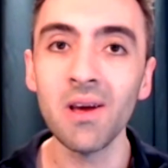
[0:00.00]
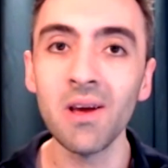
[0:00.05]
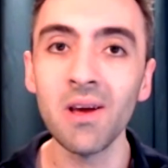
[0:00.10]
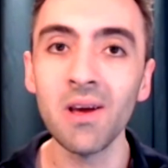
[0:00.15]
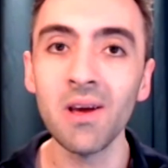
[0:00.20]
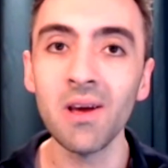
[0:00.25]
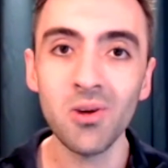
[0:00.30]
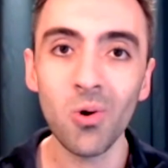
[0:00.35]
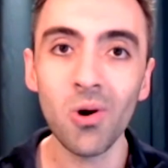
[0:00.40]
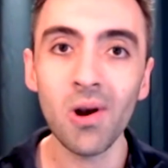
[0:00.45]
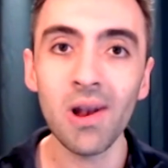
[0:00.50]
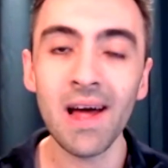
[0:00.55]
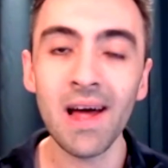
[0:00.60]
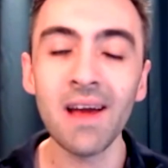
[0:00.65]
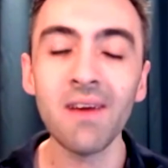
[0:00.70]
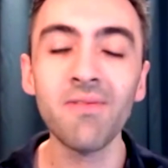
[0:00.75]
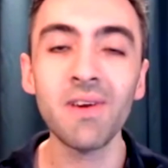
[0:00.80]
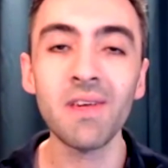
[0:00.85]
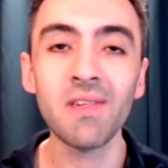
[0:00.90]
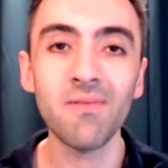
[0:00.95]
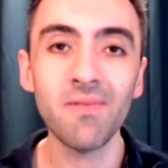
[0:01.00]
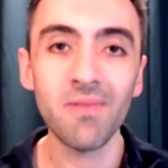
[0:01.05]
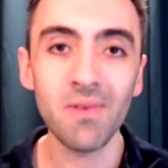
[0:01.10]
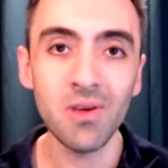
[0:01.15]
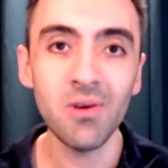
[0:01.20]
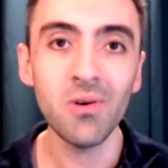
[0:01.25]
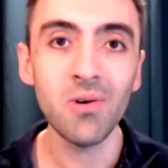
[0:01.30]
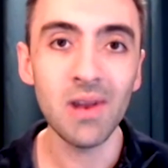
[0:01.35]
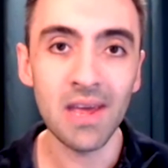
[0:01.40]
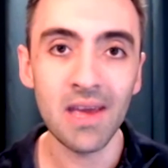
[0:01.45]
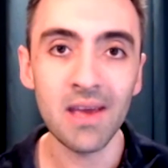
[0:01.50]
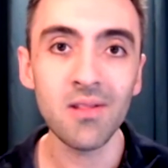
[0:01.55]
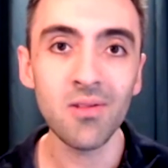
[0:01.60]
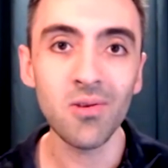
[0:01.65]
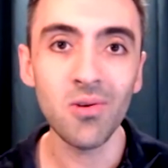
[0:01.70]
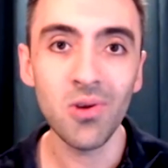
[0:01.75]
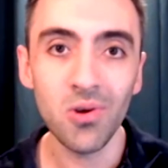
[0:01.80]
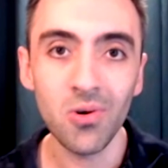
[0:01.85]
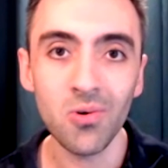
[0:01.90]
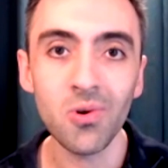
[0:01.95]
Your life is unique to
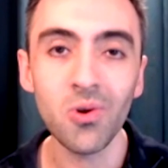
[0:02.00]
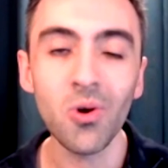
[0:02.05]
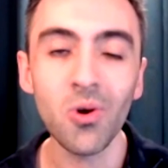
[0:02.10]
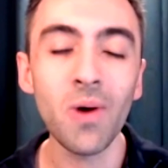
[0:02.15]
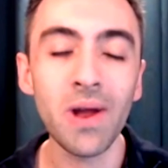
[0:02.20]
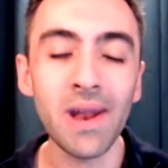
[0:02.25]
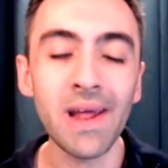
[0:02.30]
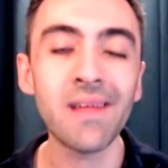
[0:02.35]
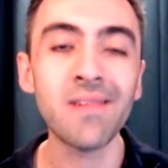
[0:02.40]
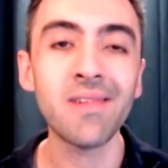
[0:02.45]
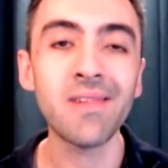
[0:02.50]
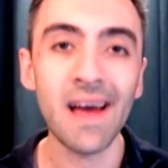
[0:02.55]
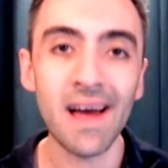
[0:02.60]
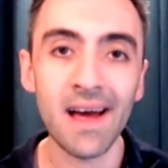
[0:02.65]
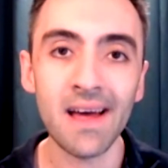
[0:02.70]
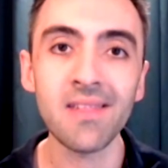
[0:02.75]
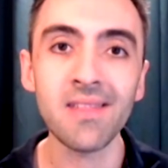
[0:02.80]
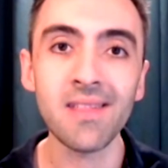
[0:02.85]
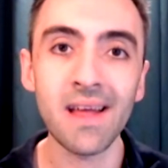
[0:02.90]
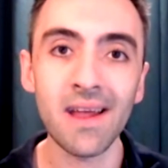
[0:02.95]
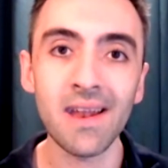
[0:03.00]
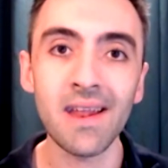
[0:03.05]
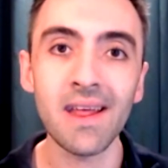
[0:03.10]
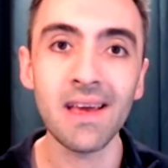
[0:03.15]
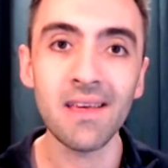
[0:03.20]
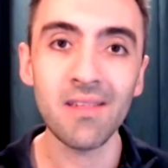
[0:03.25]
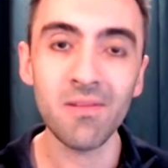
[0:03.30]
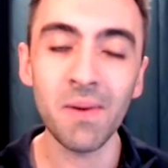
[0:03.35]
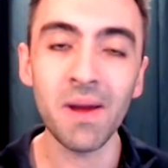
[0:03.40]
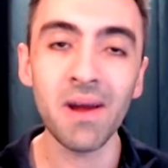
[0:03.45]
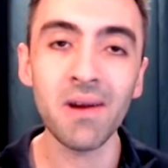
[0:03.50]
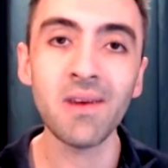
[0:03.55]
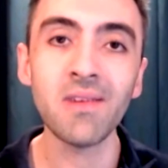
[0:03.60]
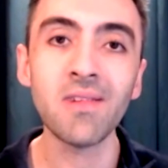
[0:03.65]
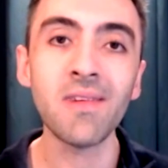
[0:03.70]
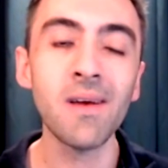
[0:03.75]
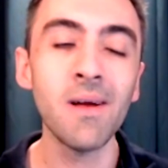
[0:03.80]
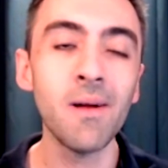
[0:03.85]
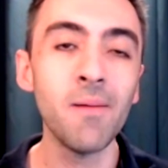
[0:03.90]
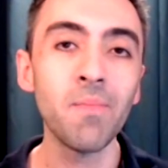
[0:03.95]
you. No one else has that
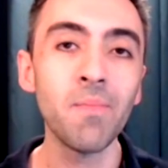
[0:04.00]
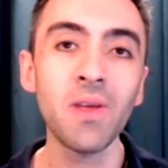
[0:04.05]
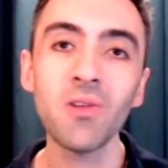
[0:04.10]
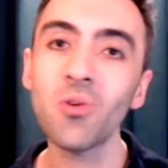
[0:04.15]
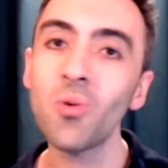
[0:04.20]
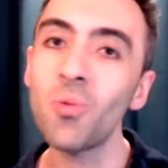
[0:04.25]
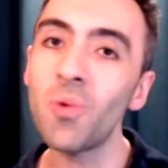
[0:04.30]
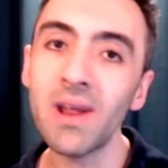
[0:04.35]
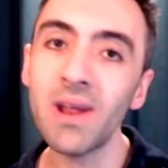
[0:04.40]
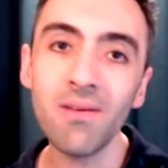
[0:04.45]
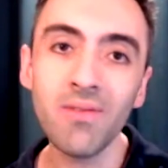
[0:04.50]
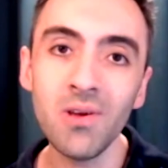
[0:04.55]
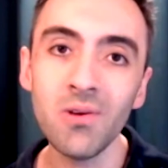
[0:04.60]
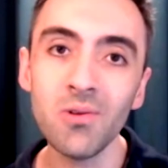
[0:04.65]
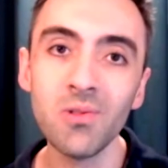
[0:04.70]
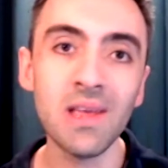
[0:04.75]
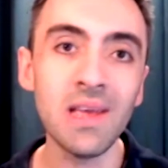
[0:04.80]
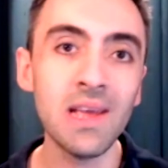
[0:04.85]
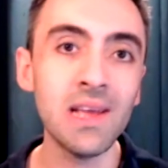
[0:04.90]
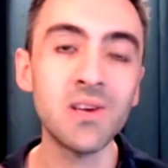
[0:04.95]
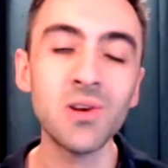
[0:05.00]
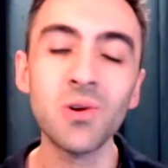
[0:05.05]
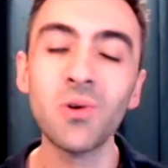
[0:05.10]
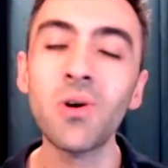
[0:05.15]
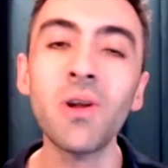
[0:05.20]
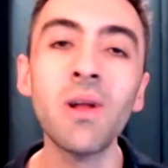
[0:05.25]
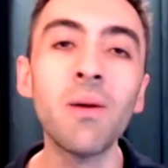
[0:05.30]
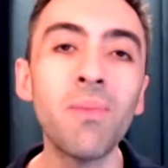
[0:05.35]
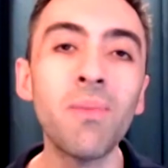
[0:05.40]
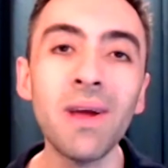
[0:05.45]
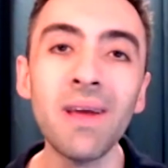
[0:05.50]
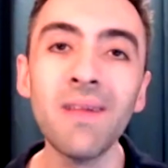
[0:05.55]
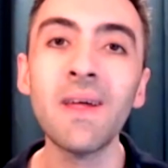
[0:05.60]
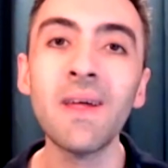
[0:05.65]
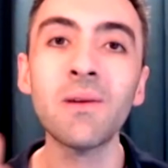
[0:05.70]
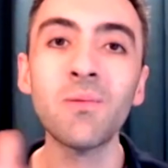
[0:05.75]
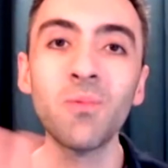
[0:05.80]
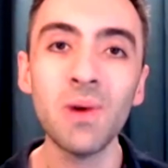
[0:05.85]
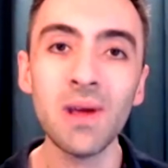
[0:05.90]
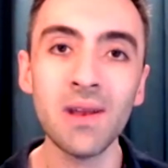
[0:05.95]
experience. So whatever you teach, you're going to bring
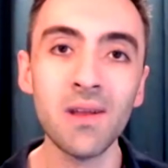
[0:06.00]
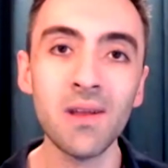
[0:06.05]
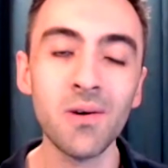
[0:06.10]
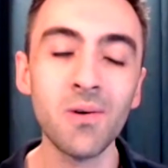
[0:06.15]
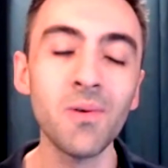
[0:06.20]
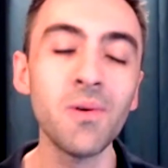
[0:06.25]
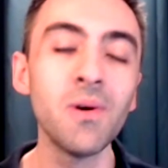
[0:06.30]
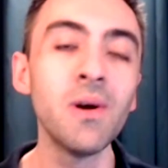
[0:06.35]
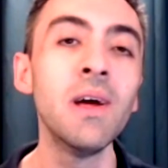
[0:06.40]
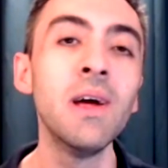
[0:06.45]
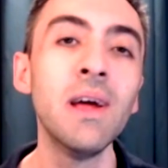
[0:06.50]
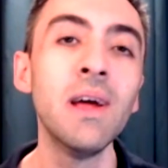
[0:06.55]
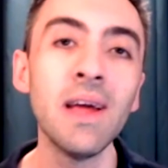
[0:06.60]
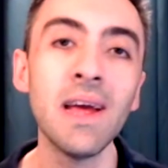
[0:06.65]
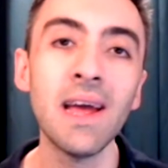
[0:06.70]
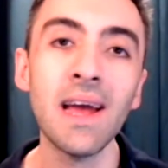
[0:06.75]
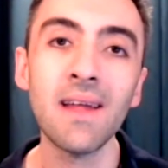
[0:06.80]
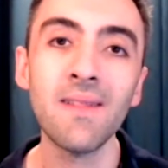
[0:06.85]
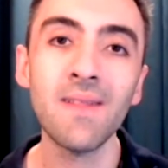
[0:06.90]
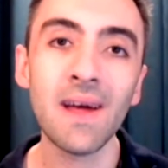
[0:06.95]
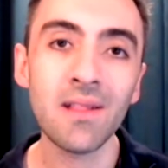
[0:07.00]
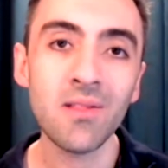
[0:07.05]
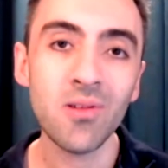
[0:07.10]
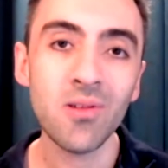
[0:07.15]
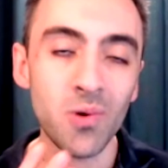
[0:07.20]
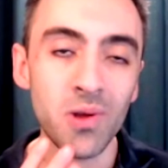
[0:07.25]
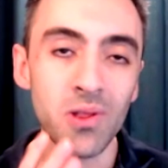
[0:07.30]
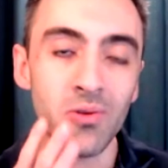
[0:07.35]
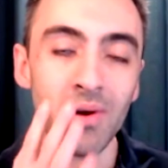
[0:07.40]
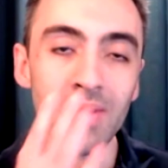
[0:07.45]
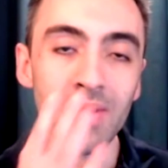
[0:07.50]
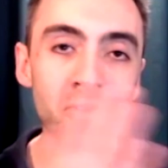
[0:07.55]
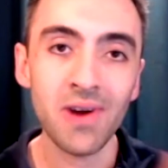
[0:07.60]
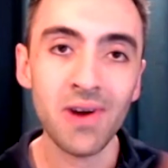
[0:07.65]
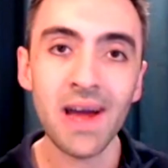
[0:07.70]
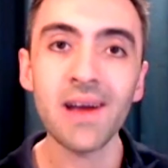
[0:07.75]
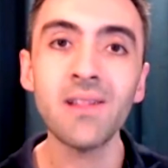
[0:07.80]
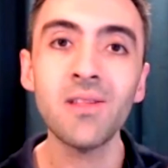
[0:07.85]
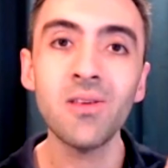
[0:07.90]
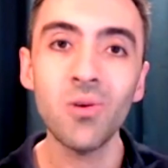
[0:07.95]
that with you, and that's going to
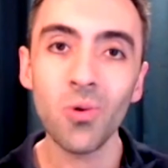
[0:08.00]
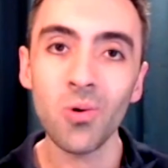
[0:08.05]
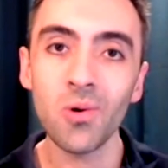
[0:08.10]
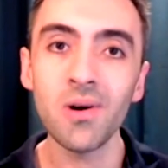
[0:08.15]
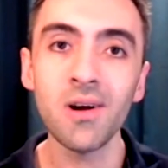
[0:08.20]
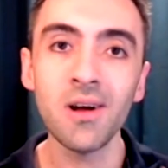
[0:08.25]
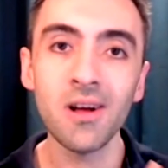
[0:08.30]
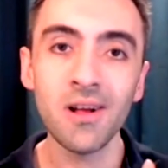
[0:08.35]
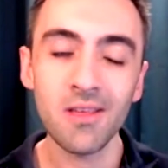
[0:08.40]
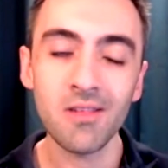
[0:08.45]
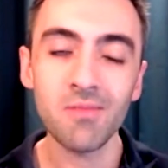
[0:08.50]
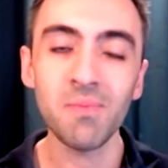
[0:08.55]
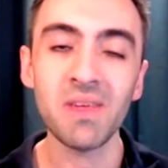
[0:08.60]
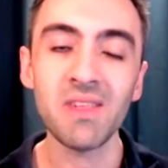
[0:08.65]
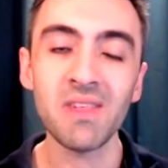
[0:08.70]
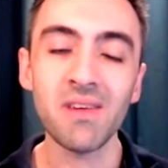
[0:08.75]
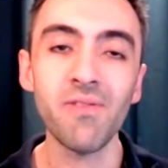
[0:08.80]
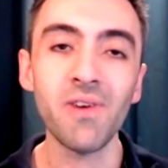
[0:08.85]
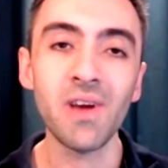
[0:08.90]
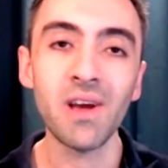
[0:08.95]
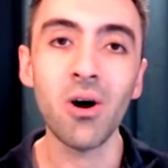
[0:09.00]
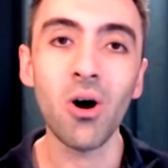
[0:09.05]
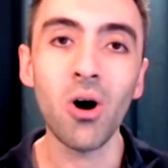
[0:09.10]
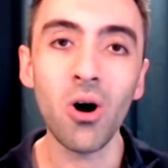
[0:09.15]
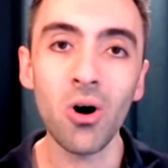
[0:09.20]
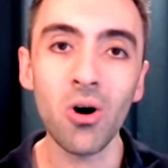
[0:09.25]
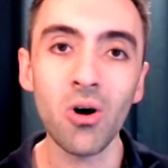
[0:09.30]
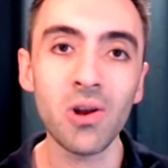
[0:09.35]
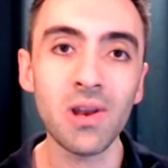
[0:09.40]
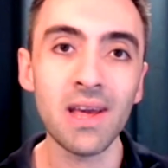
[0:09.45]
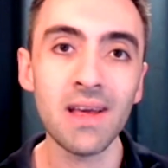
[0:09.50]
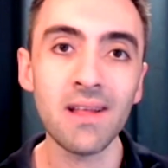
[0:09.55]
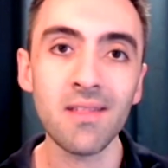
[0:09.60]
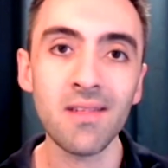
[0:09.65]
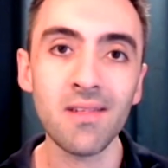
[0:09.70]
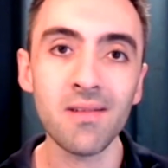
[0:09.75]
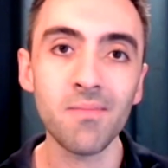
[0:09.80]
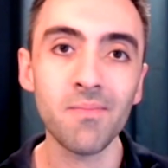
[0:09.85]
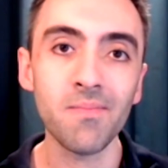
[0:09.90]
attract your specific audience.